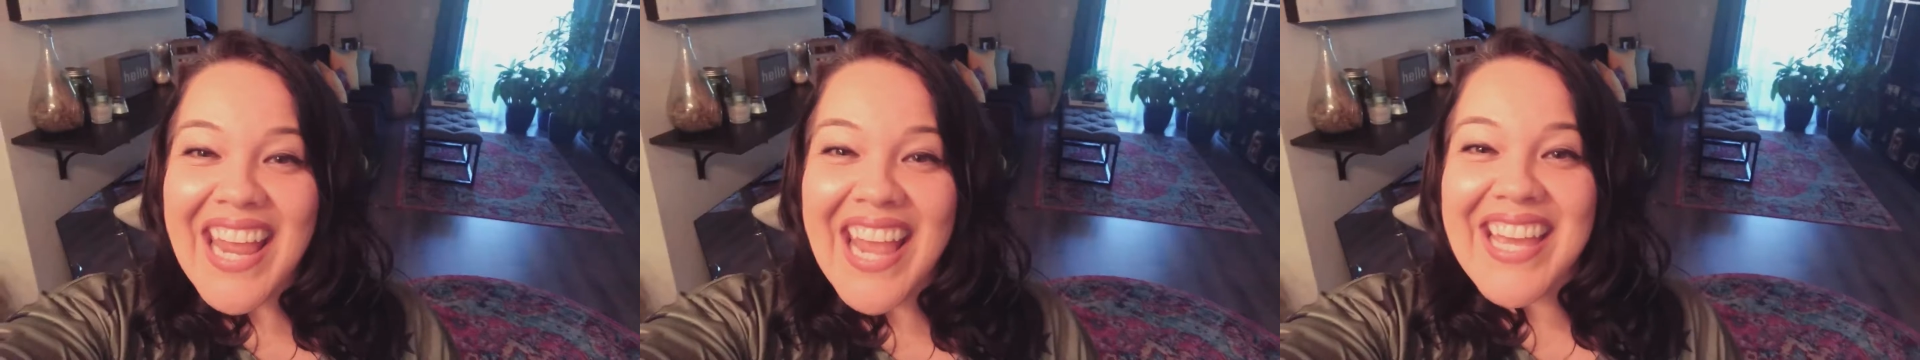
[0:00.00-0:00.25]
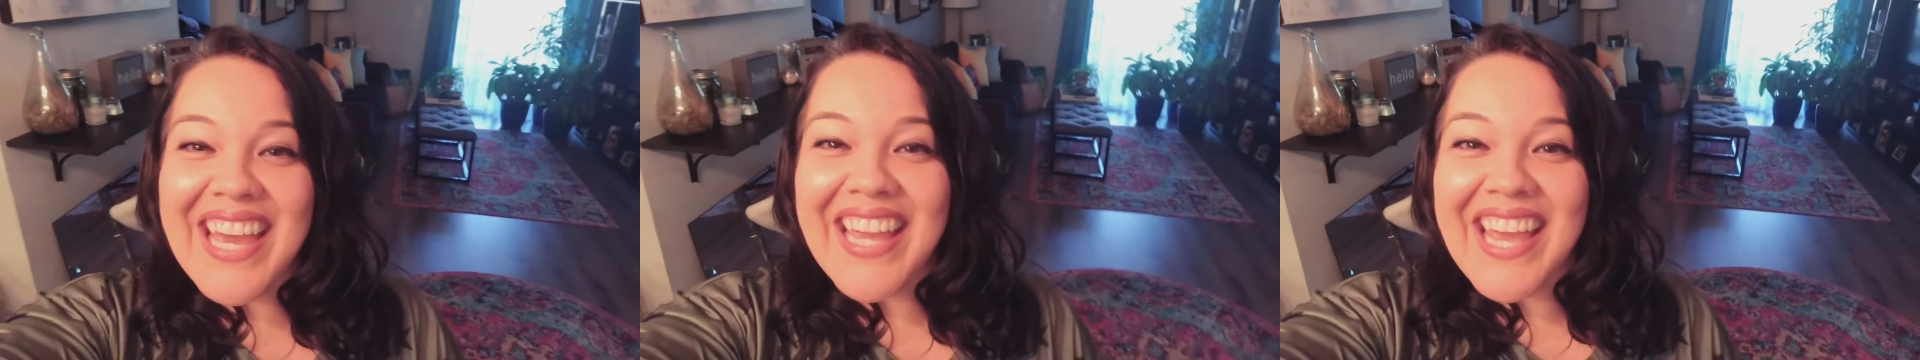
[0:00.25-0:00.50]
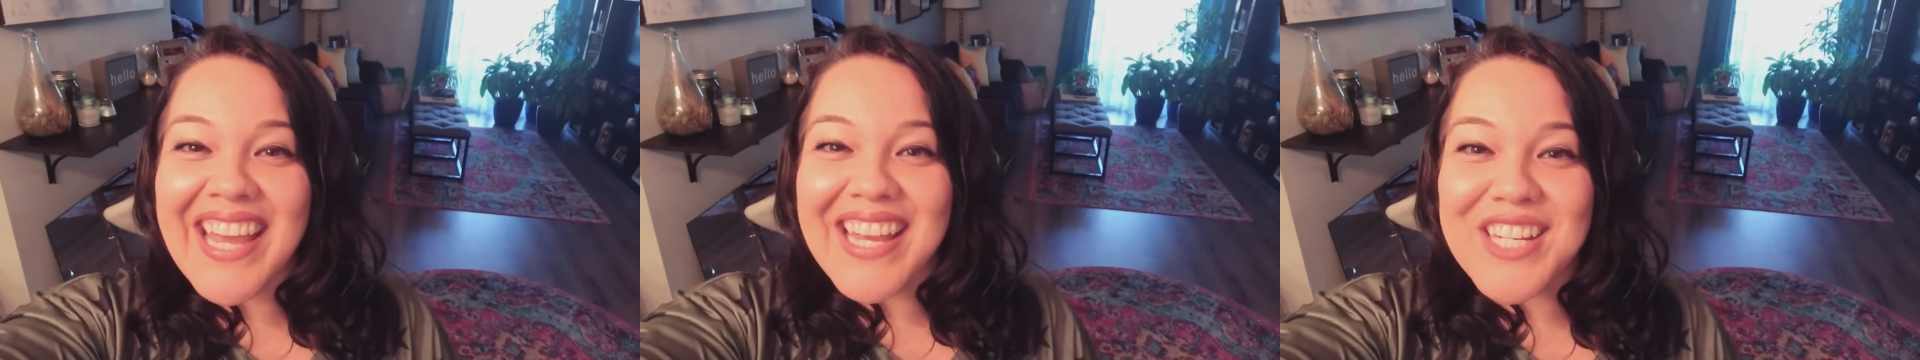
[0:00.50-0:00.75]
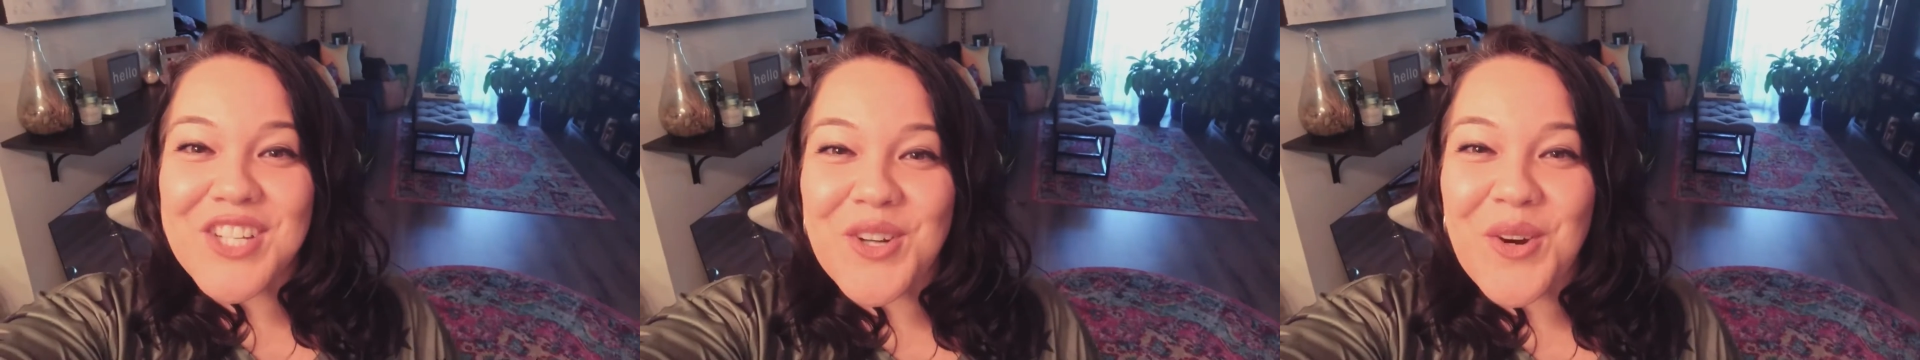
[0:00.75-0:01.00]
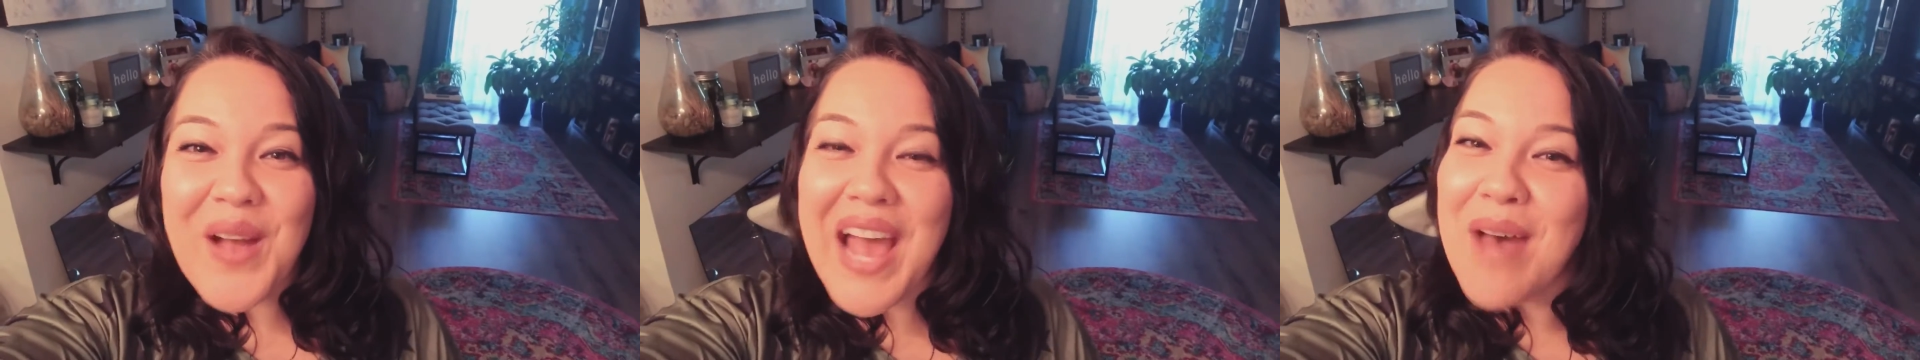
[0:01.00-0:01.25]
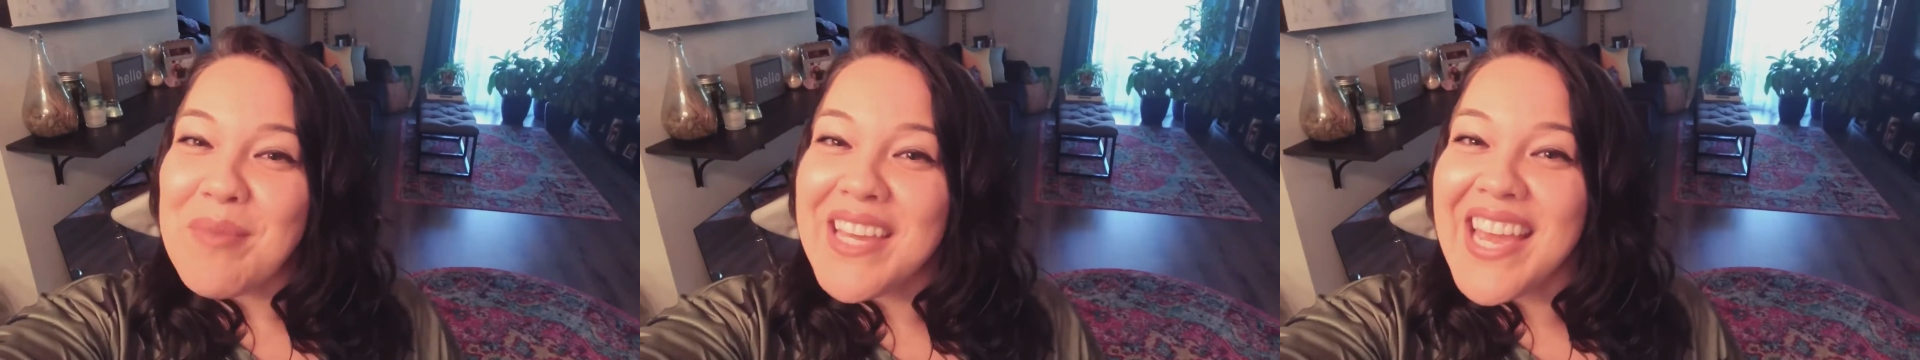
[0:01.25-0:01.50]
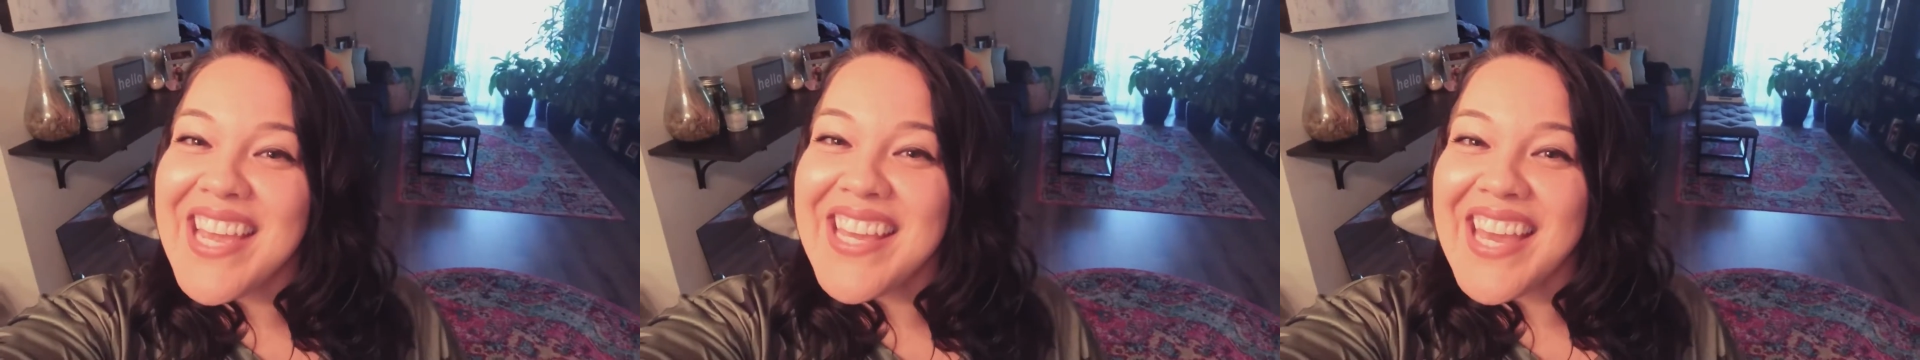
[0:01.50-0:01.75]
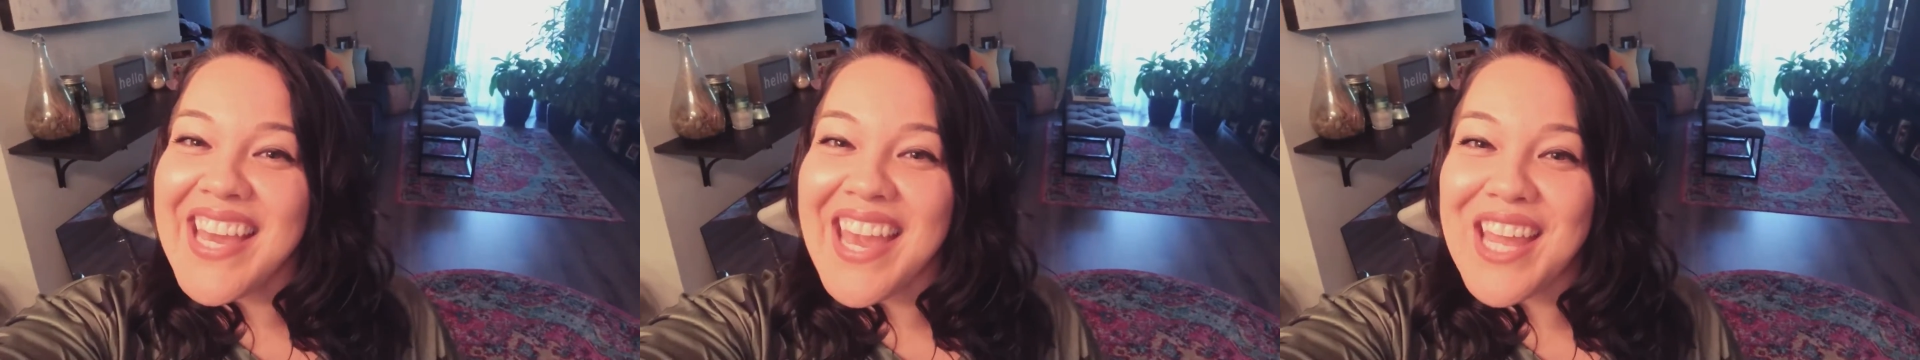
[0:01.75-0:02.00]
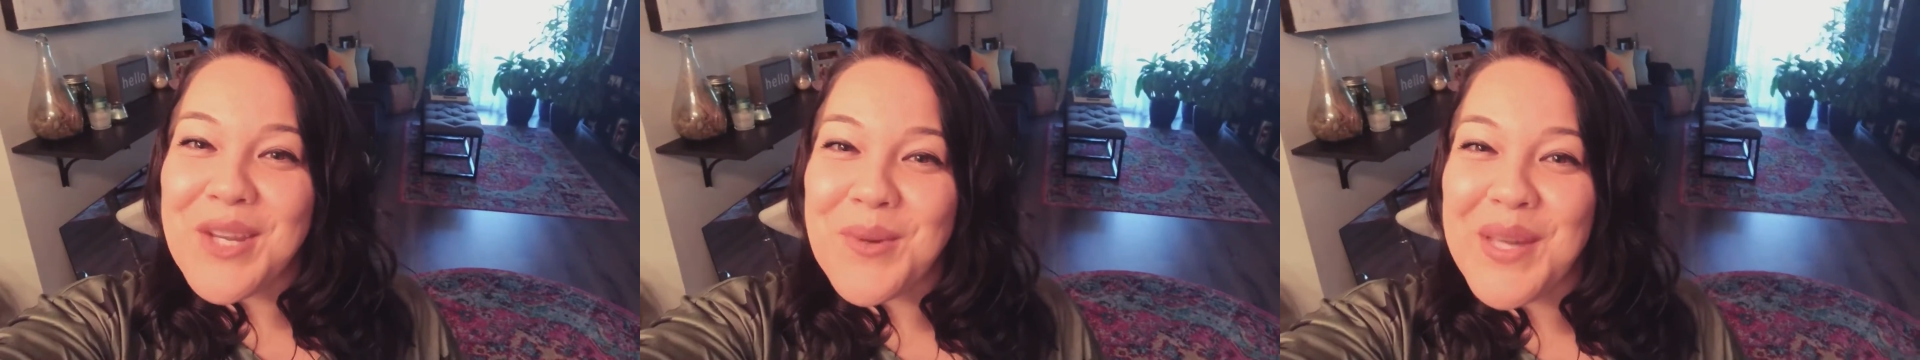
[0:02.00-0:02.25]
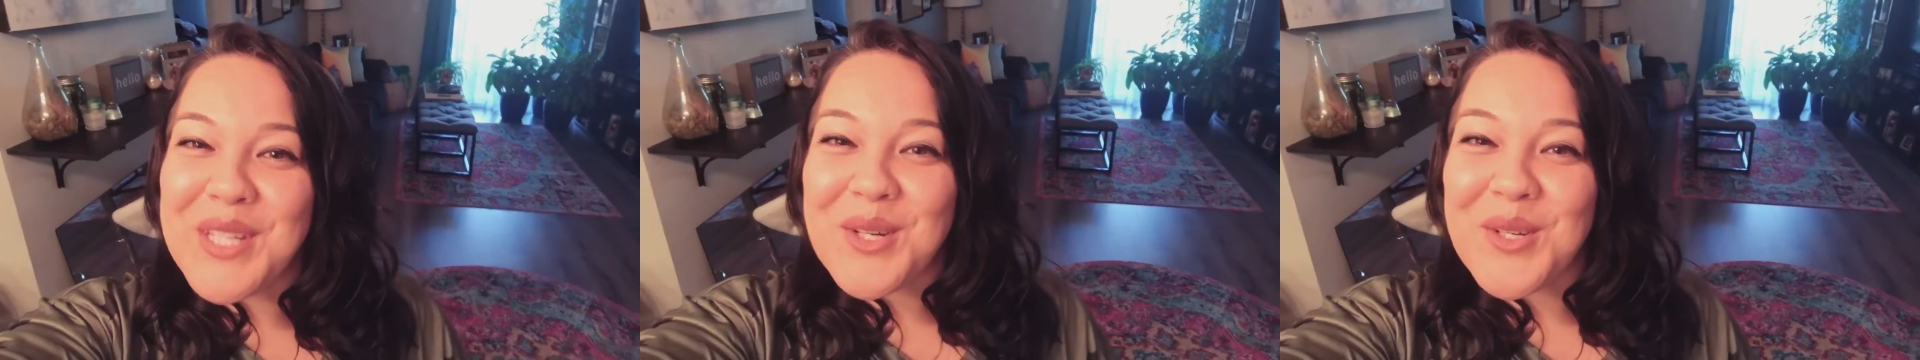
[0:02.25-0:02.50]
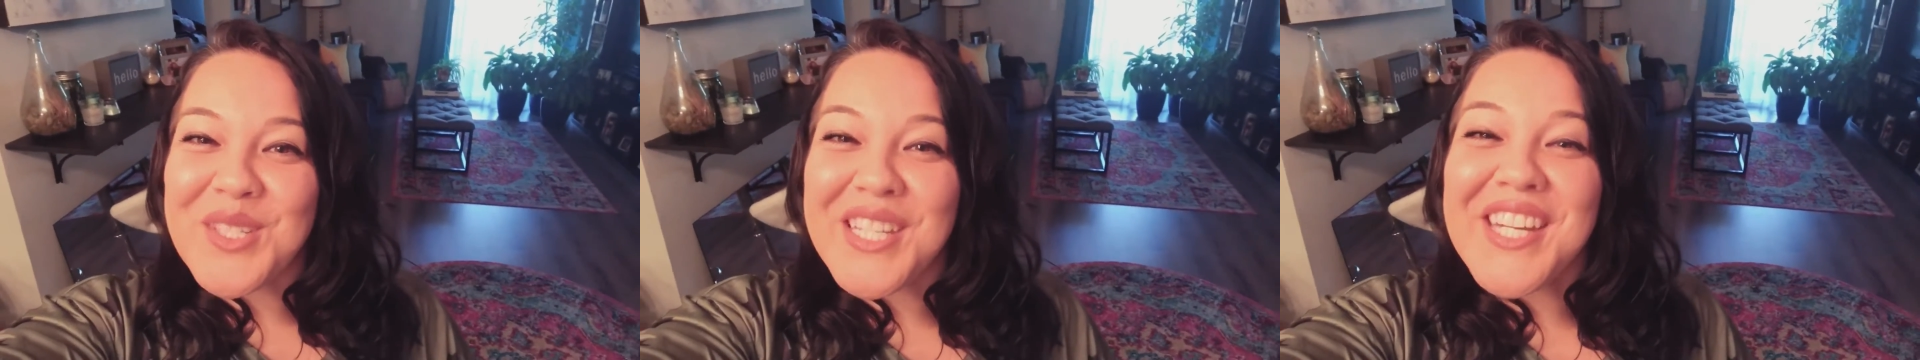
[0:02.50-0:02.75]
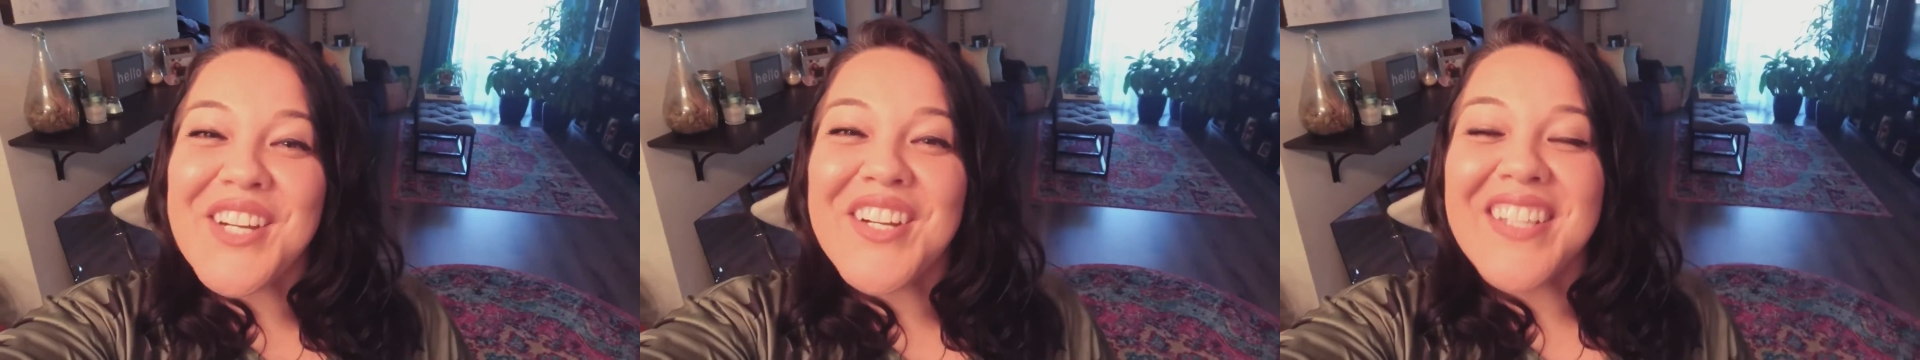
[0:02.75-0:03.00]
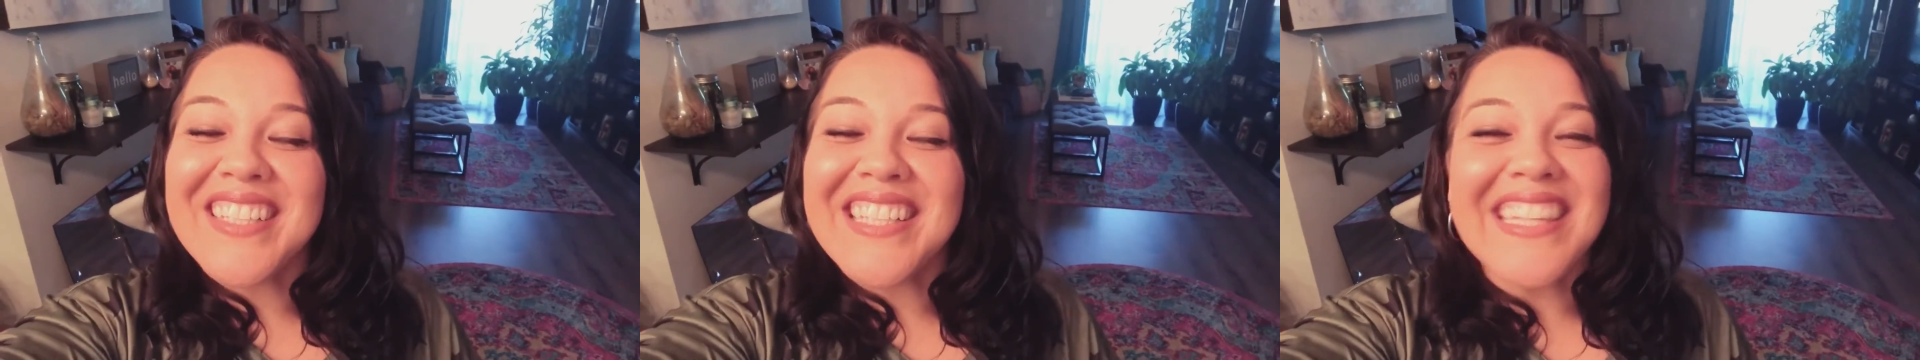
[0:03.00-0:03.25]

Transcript: Hey, hey, hey, it's your girl Abby, aka New Age Coach here,